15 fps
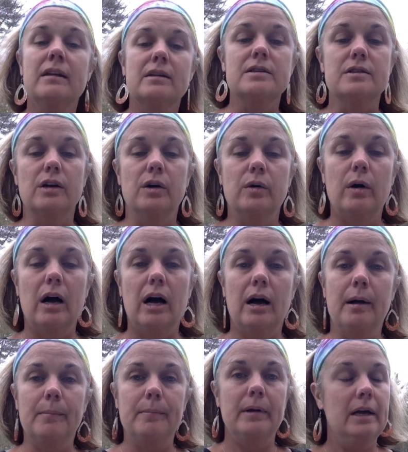So
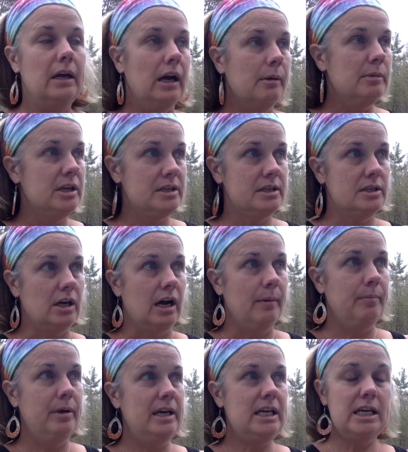I'm going to
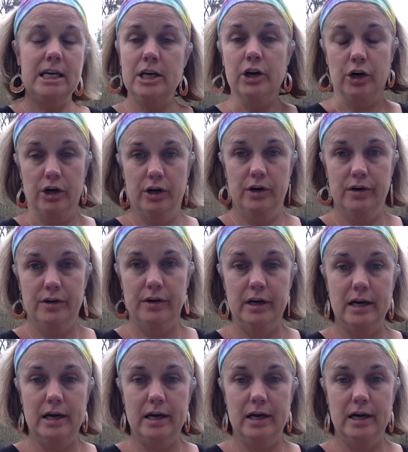stop here